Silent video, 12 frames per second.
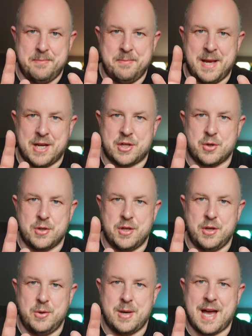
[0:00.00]
make sure
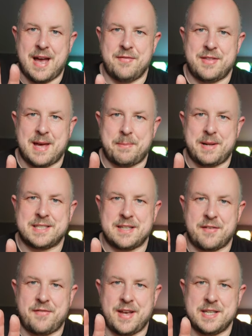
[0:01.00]
that you have that
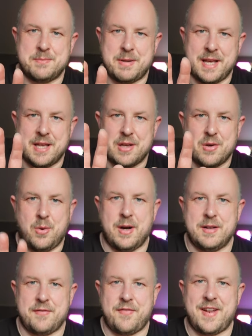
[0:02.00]
plastic faceplate
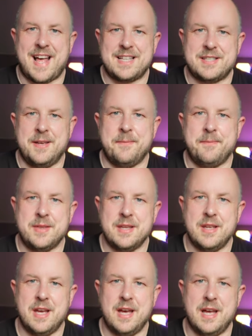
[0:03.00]
quite flat
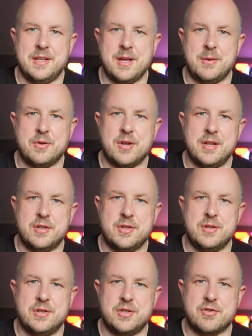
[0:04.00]
and don't kind of
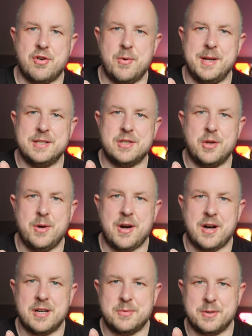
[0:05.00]
screw in too
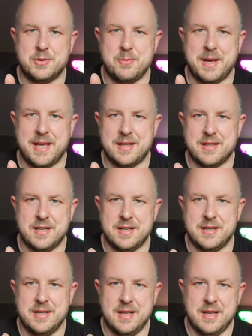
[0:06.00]
hard, which will make
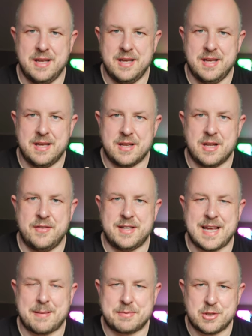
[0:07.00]
the kind of
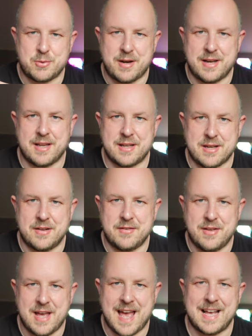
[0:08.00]
adapters where it kind
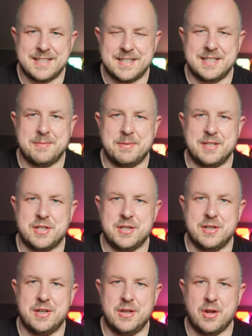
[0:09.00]
of hangs into
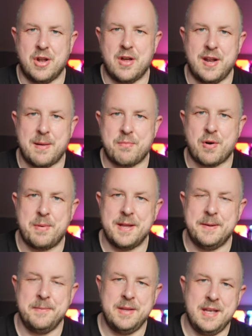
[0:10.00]
position not line up
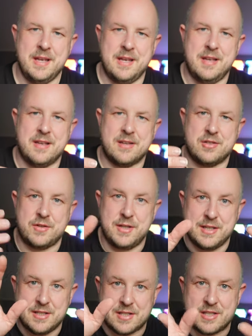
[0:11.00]
properly, because obviously
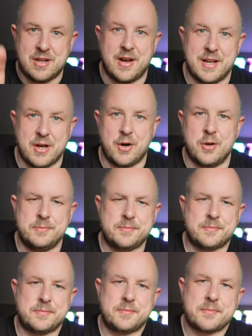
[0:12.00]
you need to slide it on.
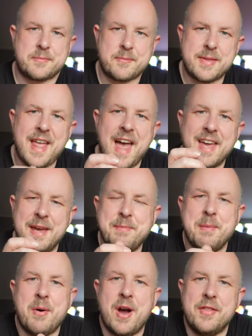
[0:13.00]
And
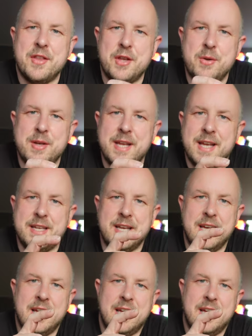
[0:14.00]
keep in mind that you need